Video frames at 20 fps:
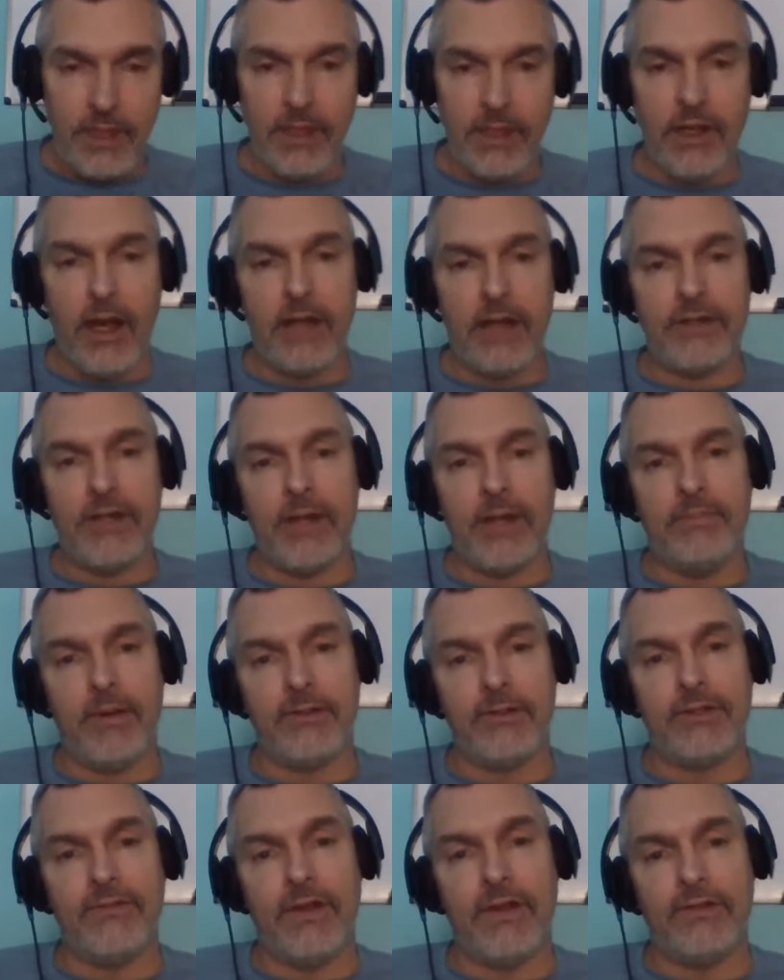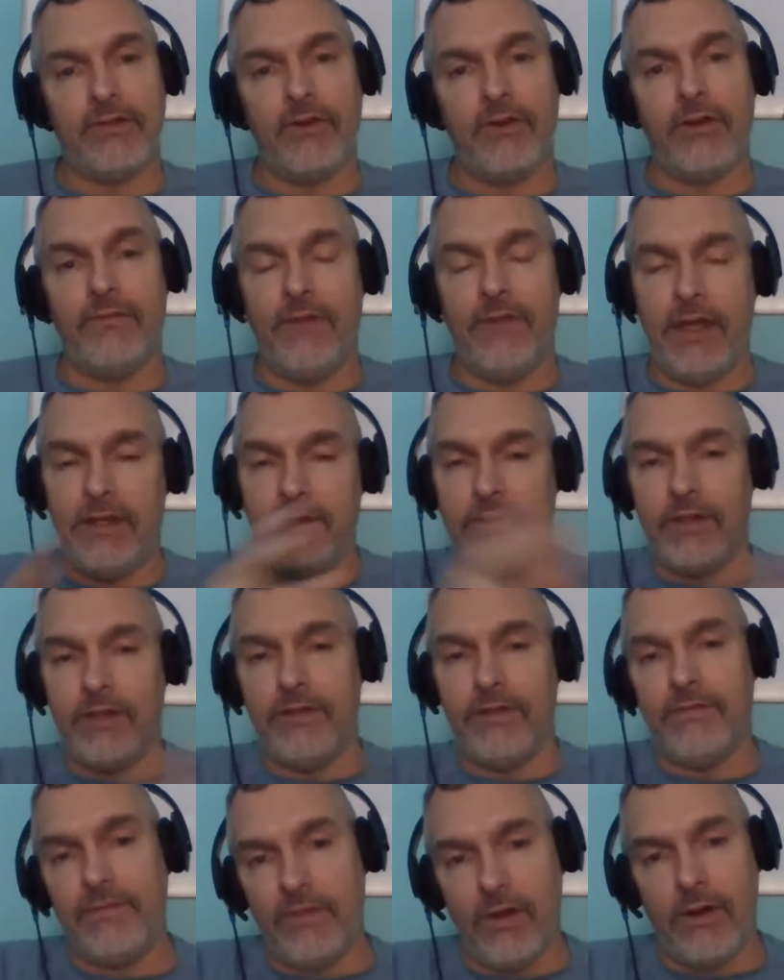contract, postal vessel, court, venue on
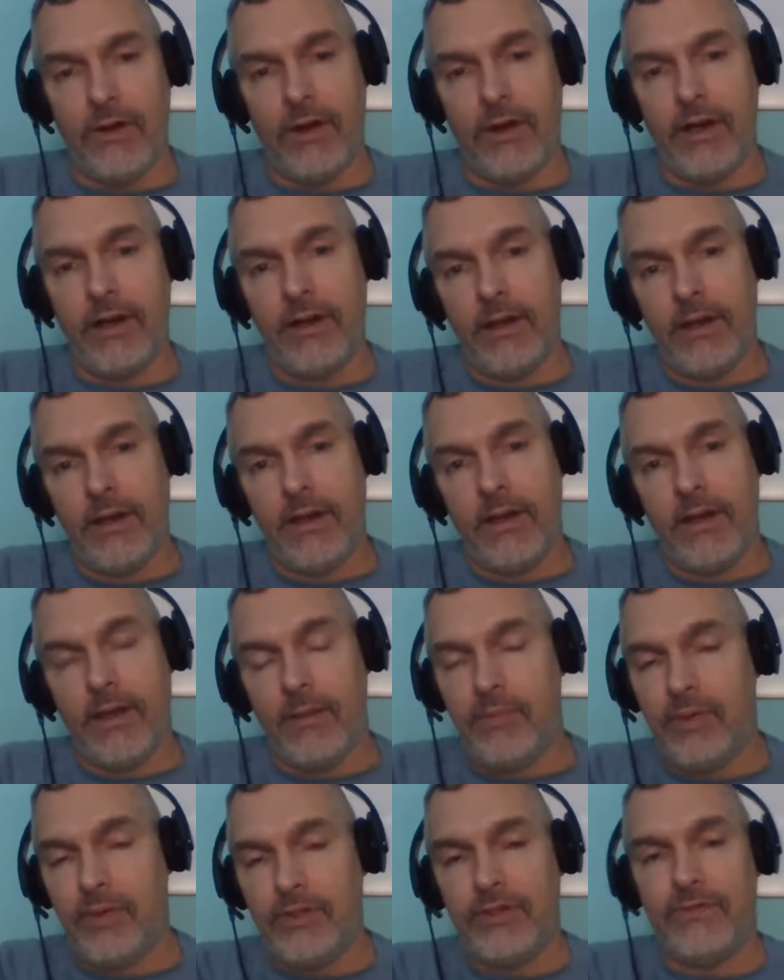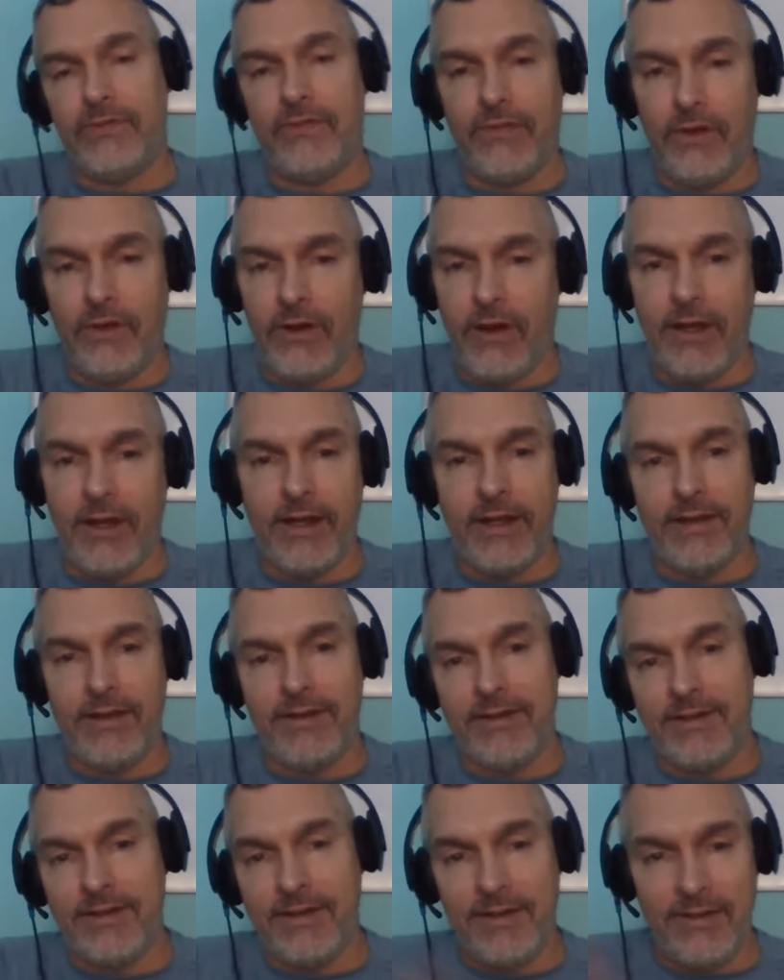the floor, and put your foot on it,
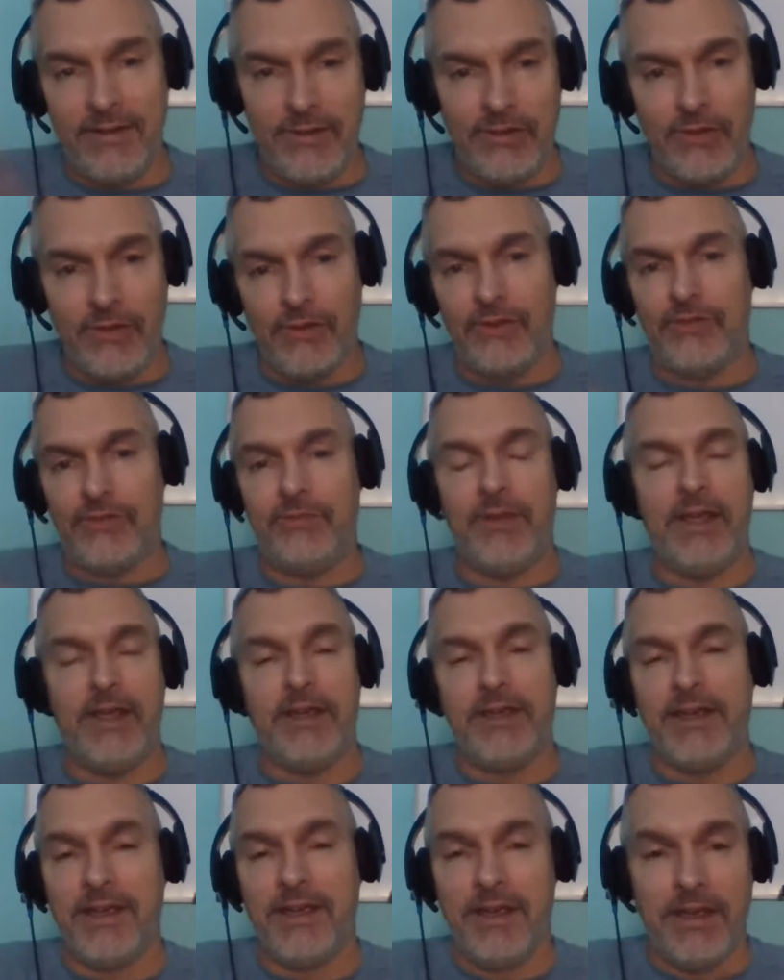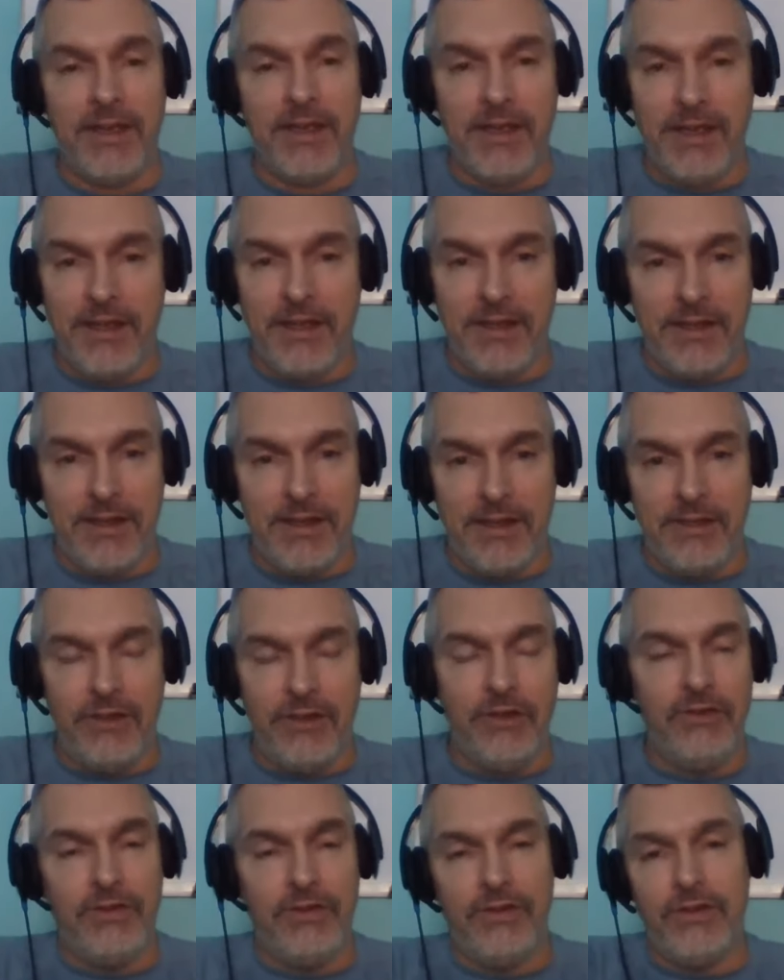so to speak,
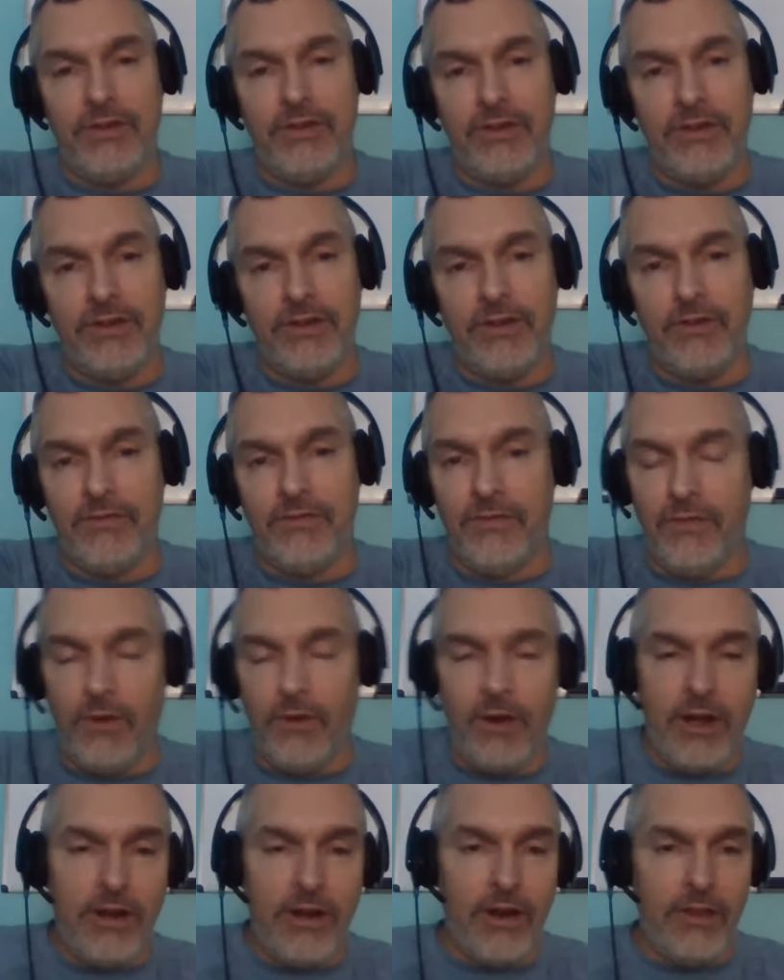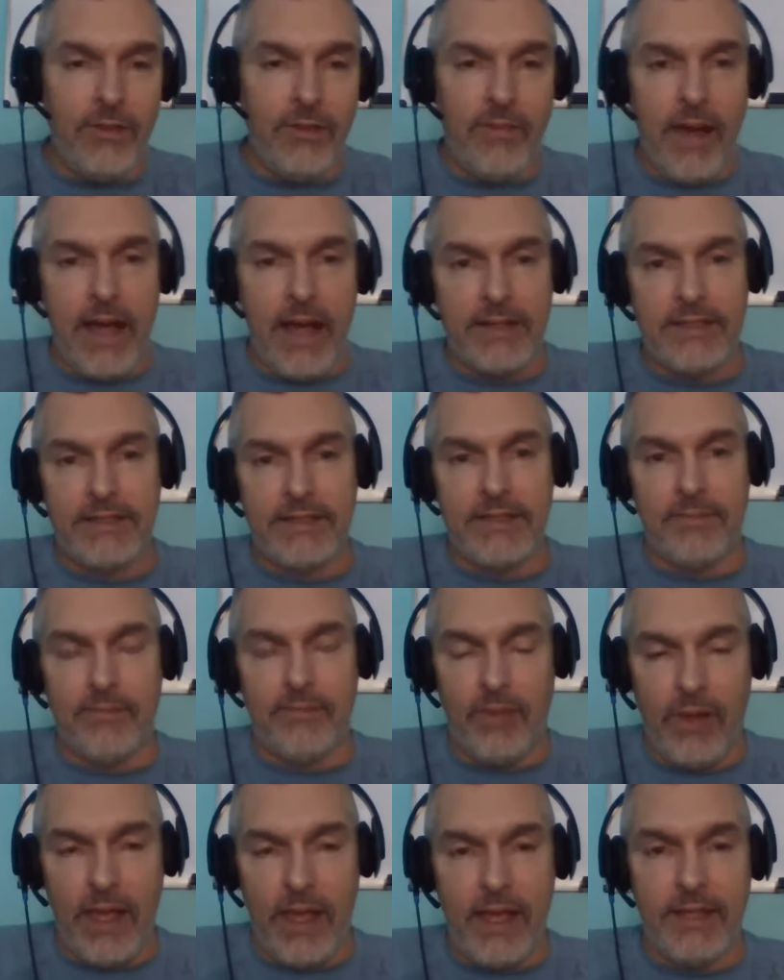you you void all the boxes and
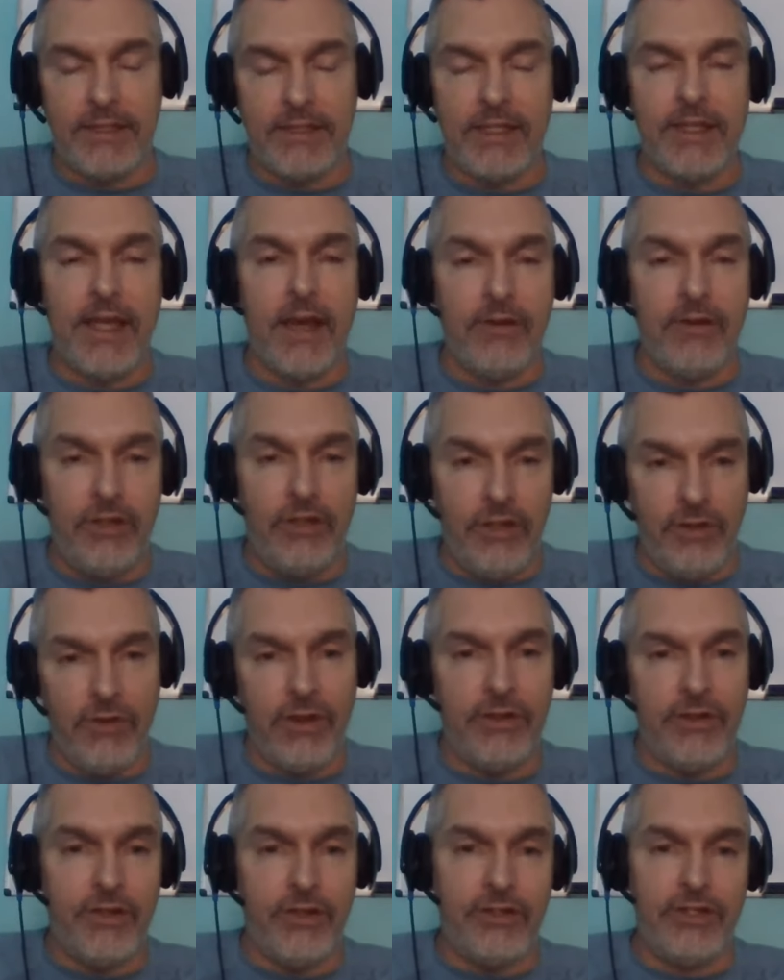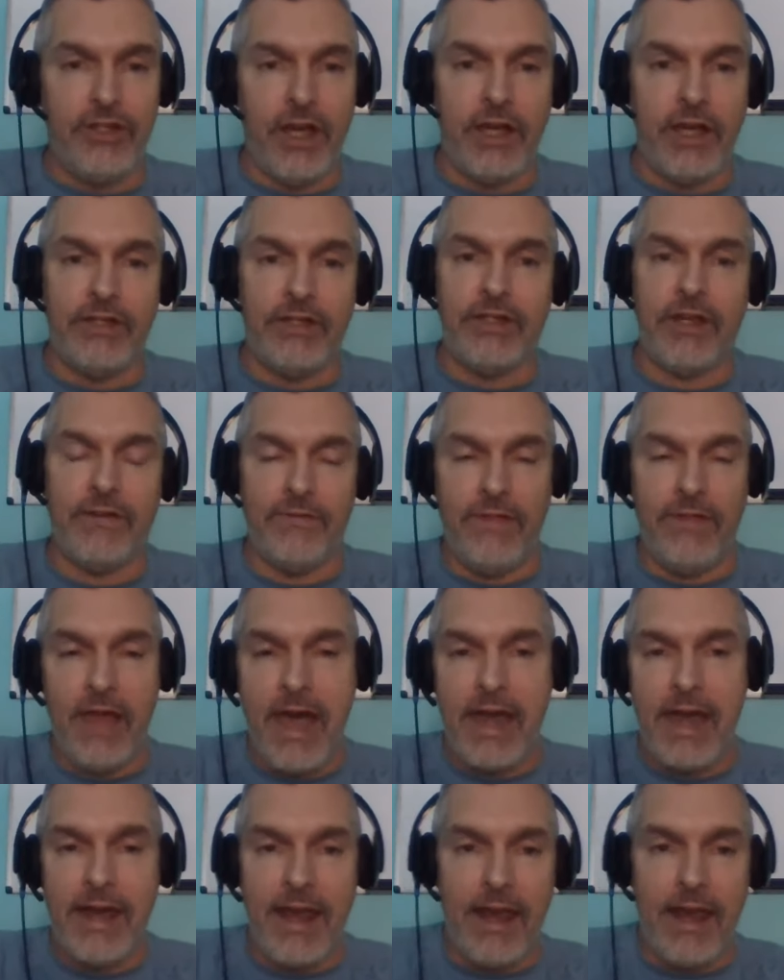planes, and now you are the judge of
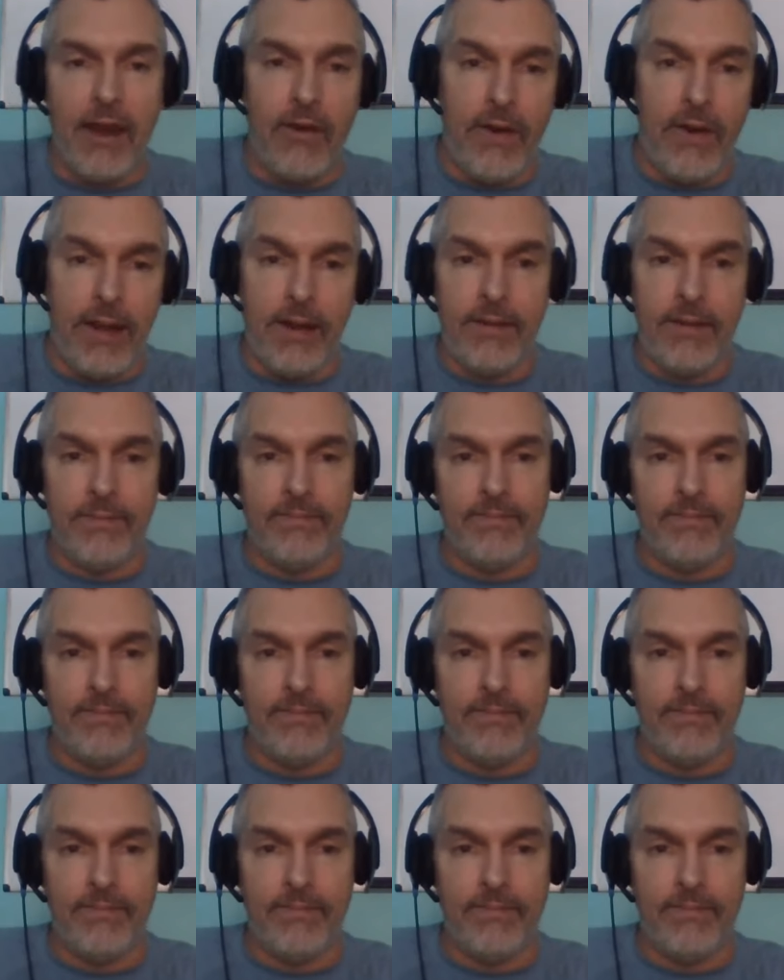that area.